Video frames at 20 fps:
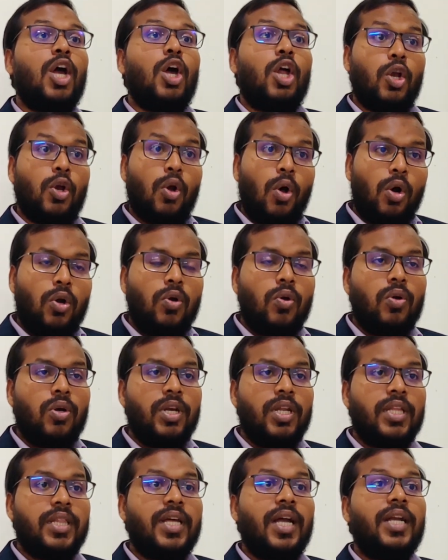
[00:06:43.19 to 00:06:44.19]
Not
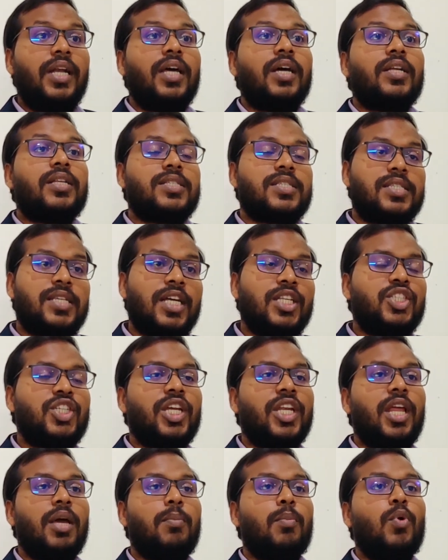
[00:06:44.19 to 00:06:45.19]
only that, such an
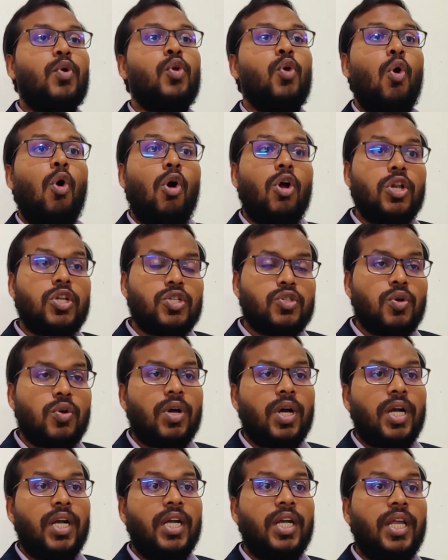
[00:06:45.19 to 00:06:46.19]
MOU also
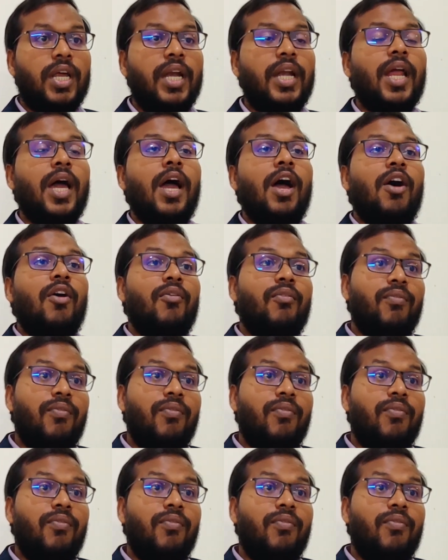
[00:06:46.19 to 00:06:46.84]
contained